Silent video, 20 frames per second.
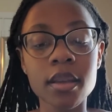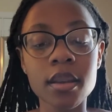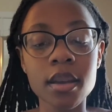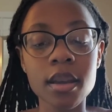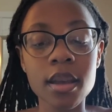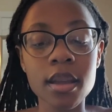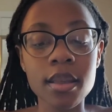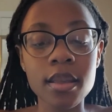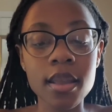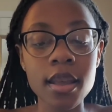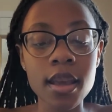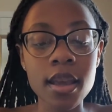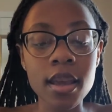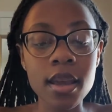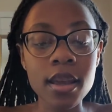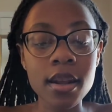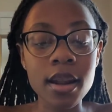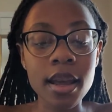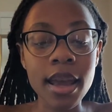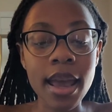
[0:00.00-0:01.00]
And
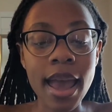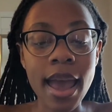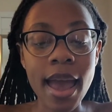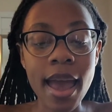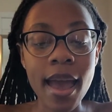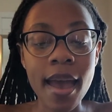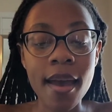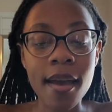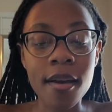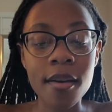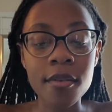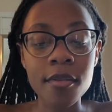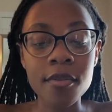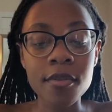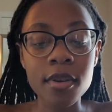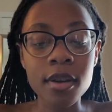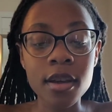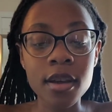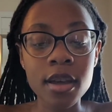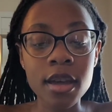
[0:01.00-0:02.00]
then I have
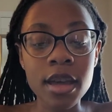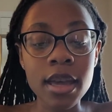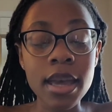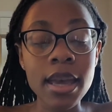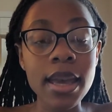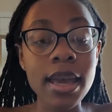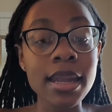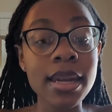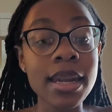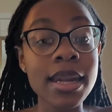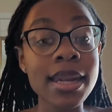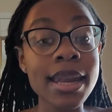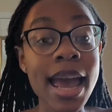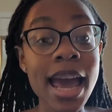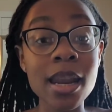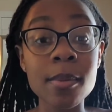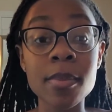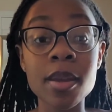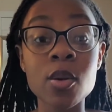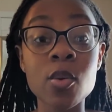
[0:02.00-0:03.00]
an
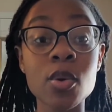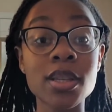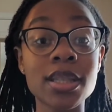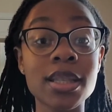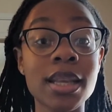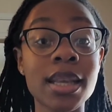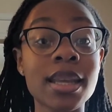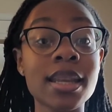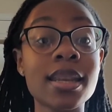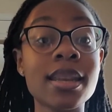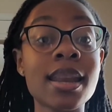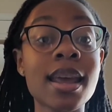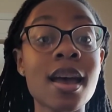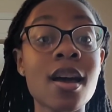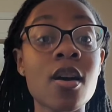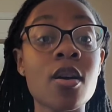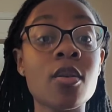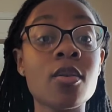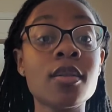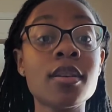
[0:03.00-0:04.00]
anatomy Quizlet.
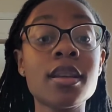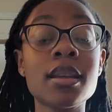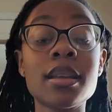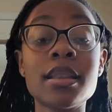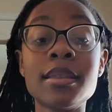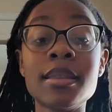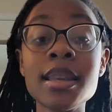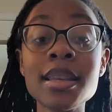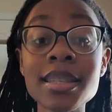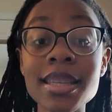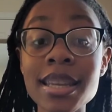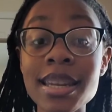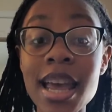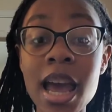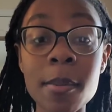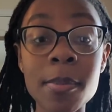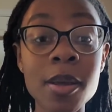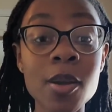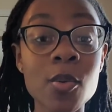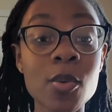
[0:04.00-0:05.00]
Now, this
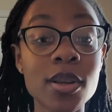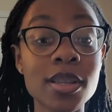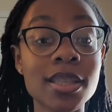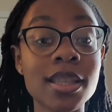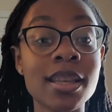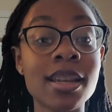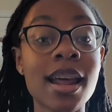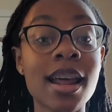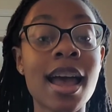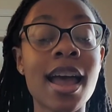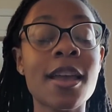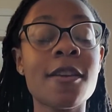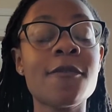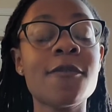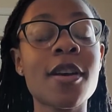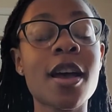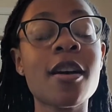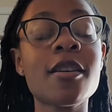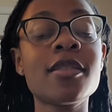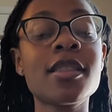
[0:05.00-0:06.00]
anatomy Quizlet, I
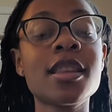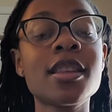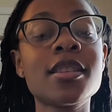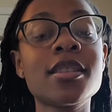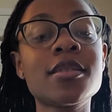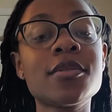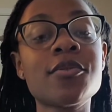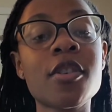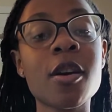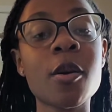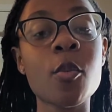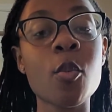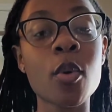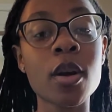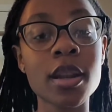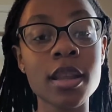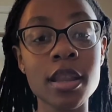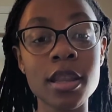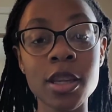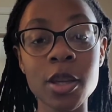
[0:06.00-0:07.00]
found this from
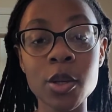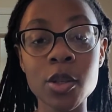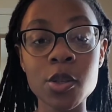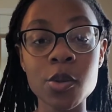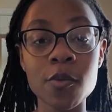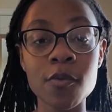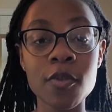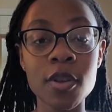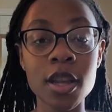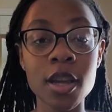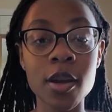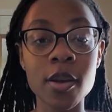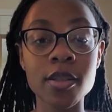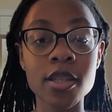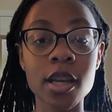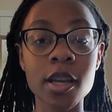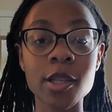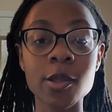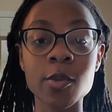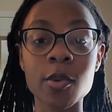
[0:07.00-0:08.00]
one of the YouTube videos
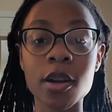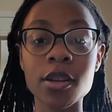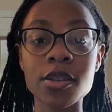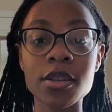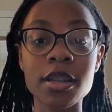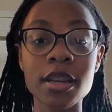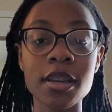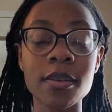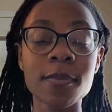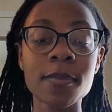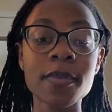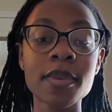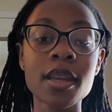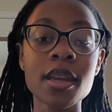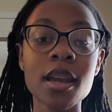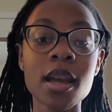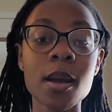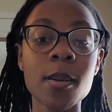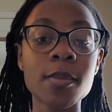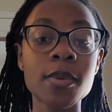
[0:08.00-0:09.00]
I was watching
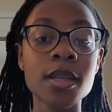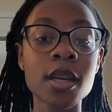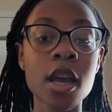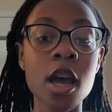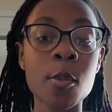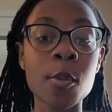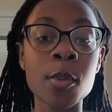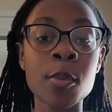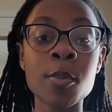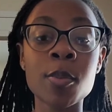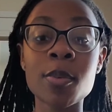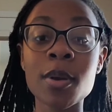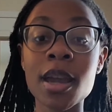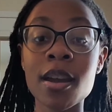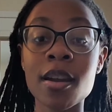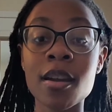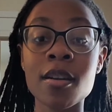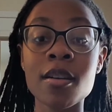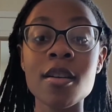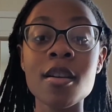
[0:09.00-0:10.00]
to help me
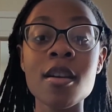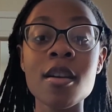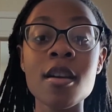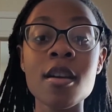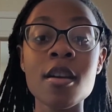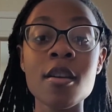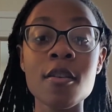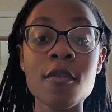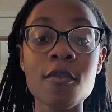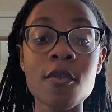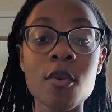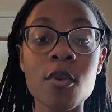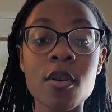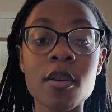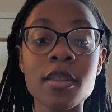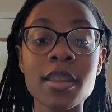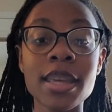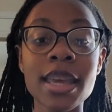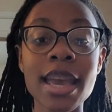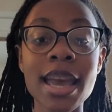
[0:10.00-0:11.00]
prepare for
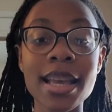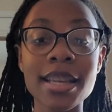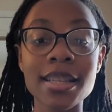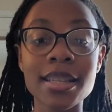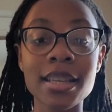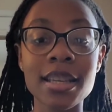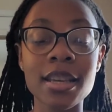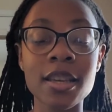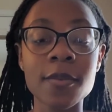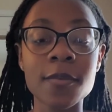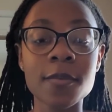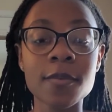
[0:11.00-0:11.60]
the Hesi